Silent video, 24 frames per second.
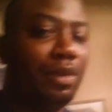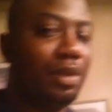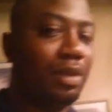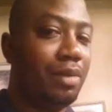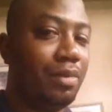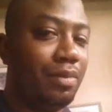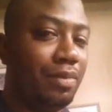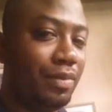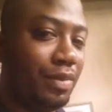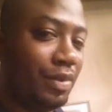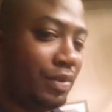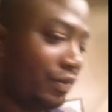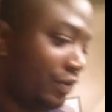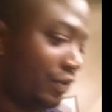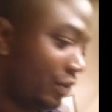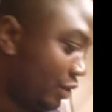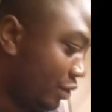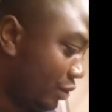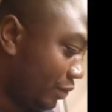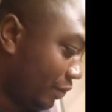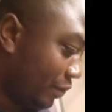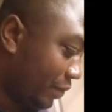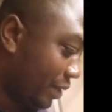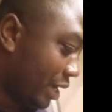And
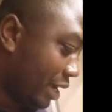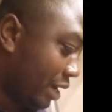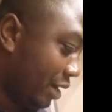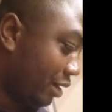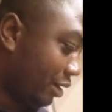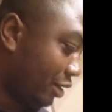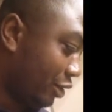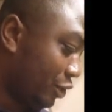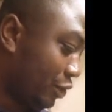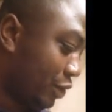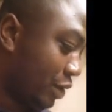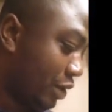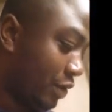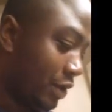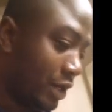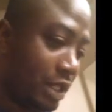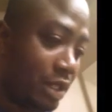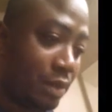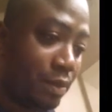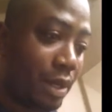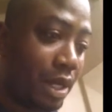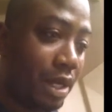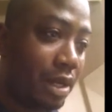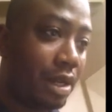hopefully I can enjoy the
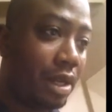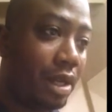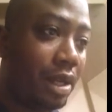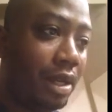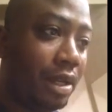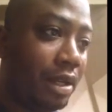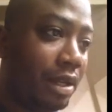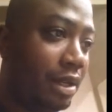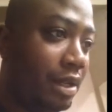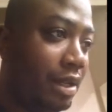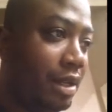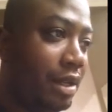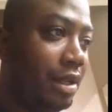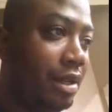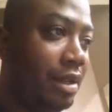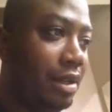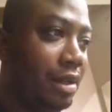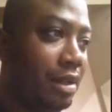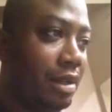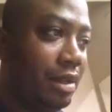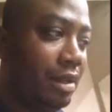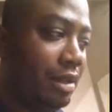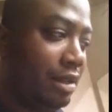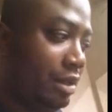rest of my day.
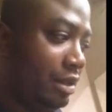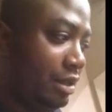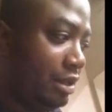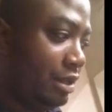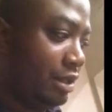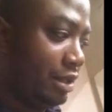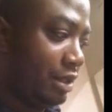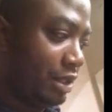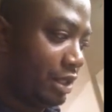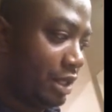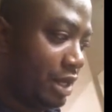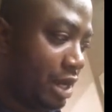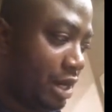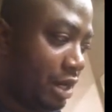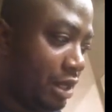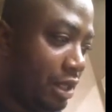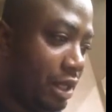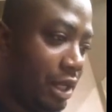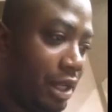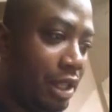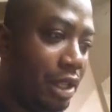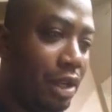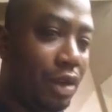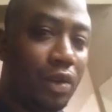Kind
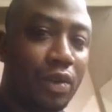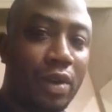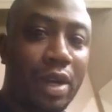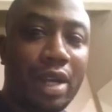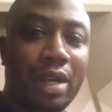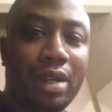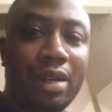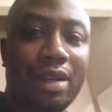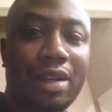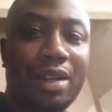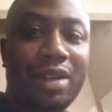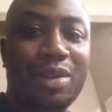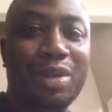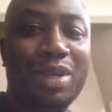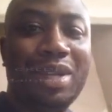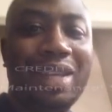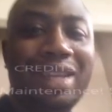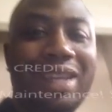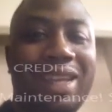of lay low right now.